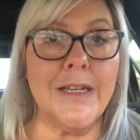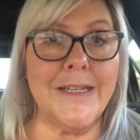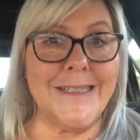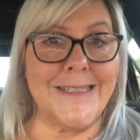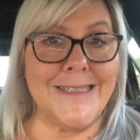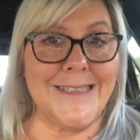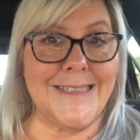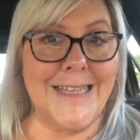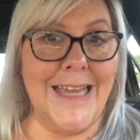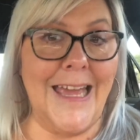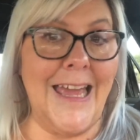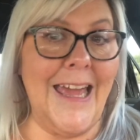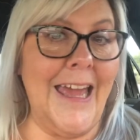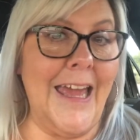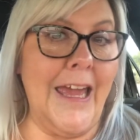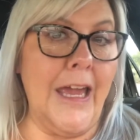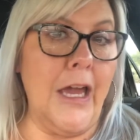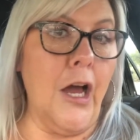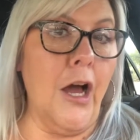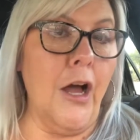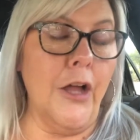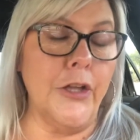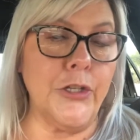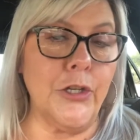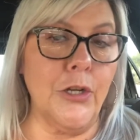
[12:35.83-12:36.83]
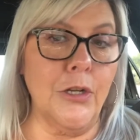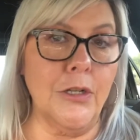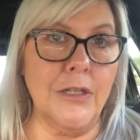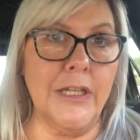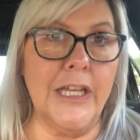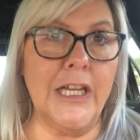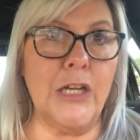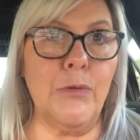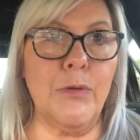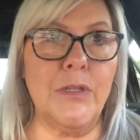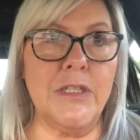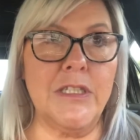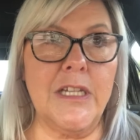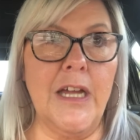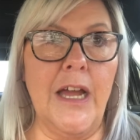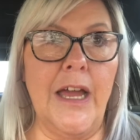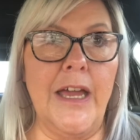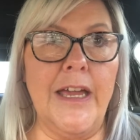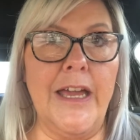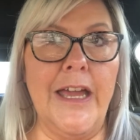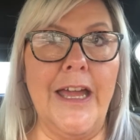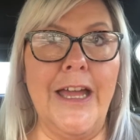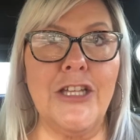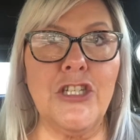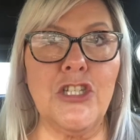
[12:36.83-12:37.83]
day on your liquid
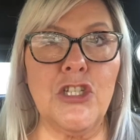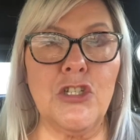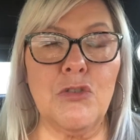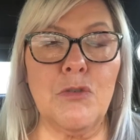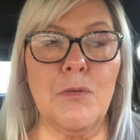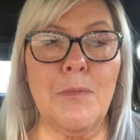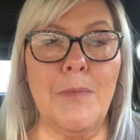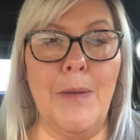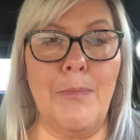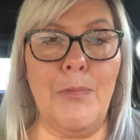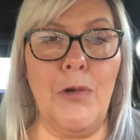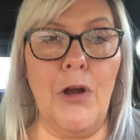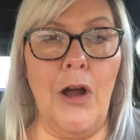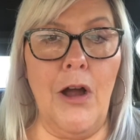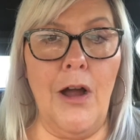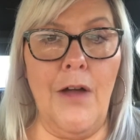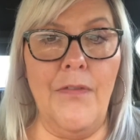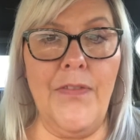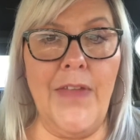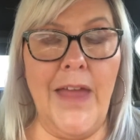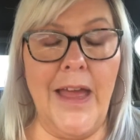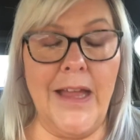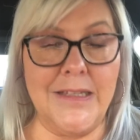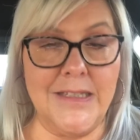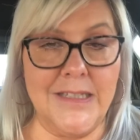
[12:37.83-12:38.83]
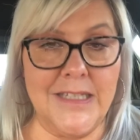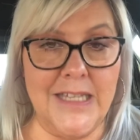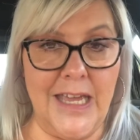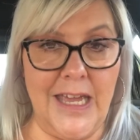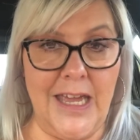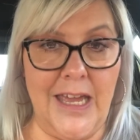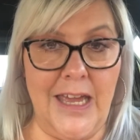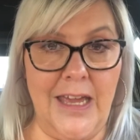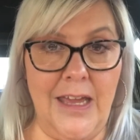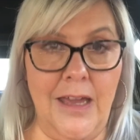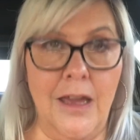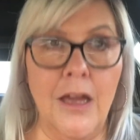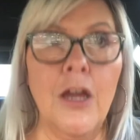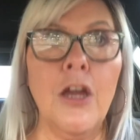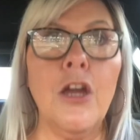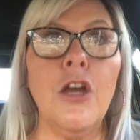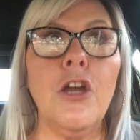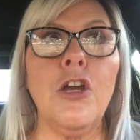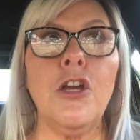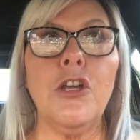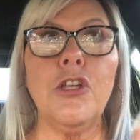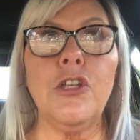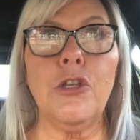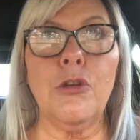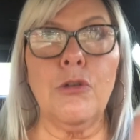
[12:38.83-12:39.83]
diet. And just remember, on that day,
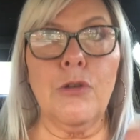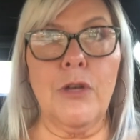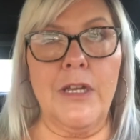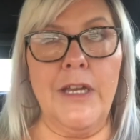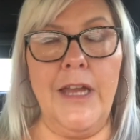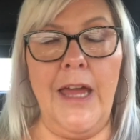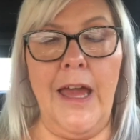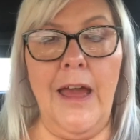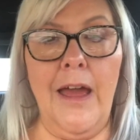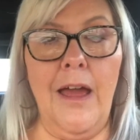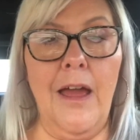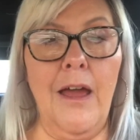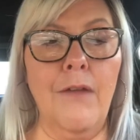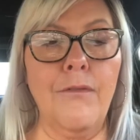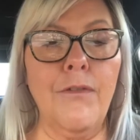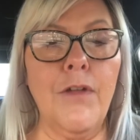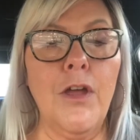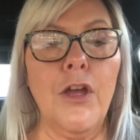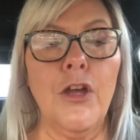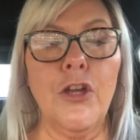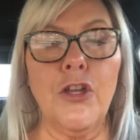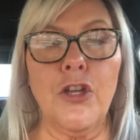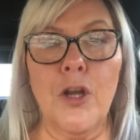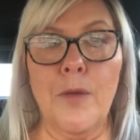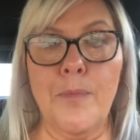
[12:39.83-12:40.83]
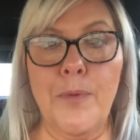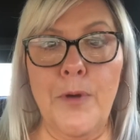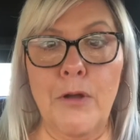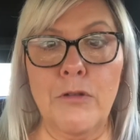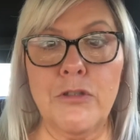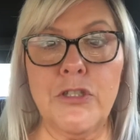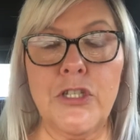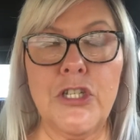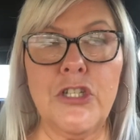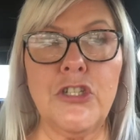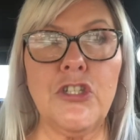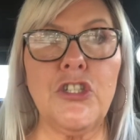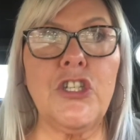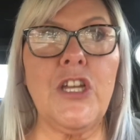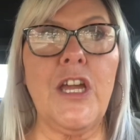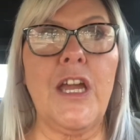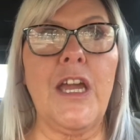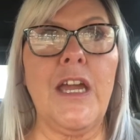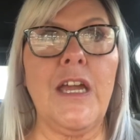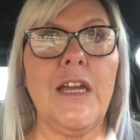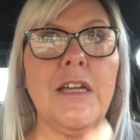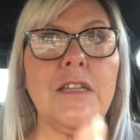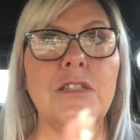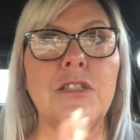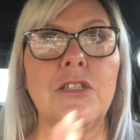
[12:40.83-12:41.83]
you can have your protein
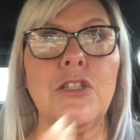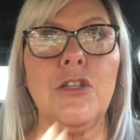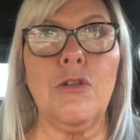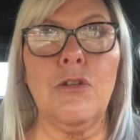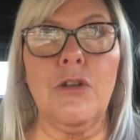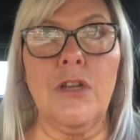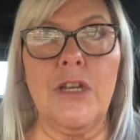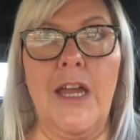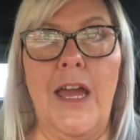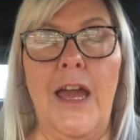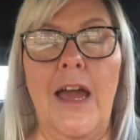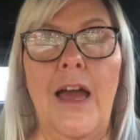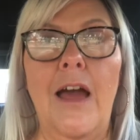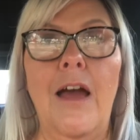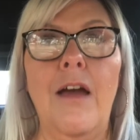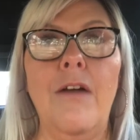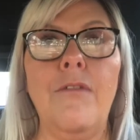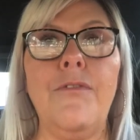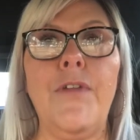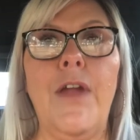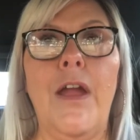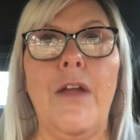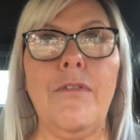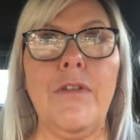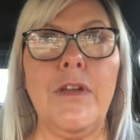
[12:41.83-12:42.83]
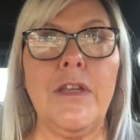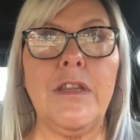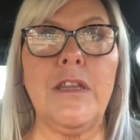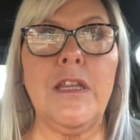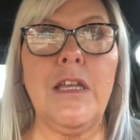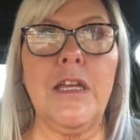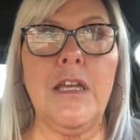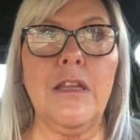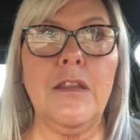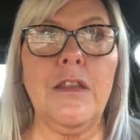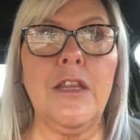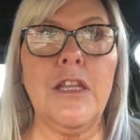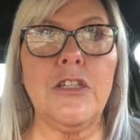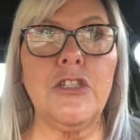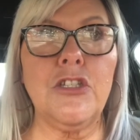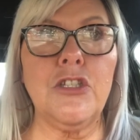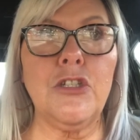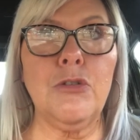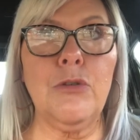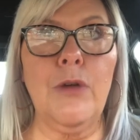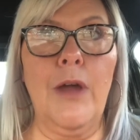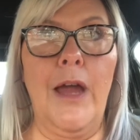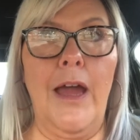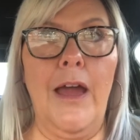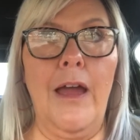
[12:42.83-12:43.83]
shakes, you can have everything that
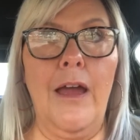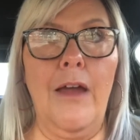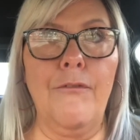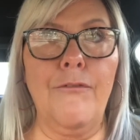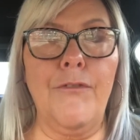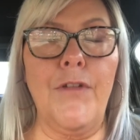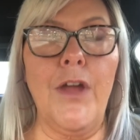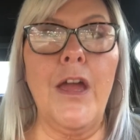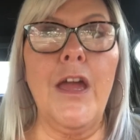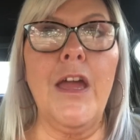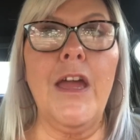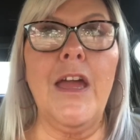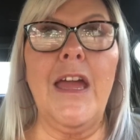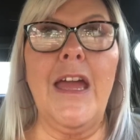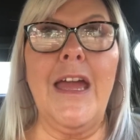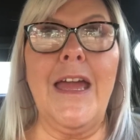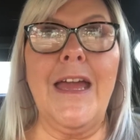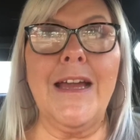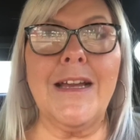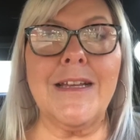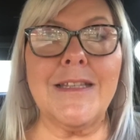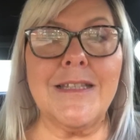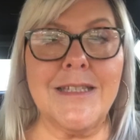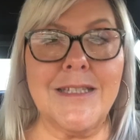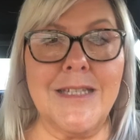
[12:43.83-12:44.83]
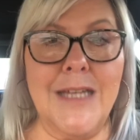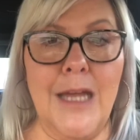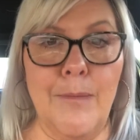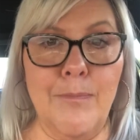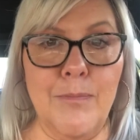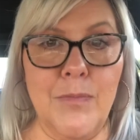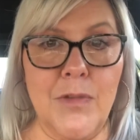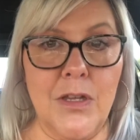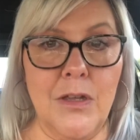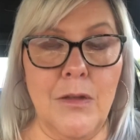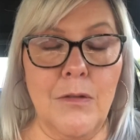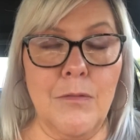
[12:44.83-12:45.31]
you have, except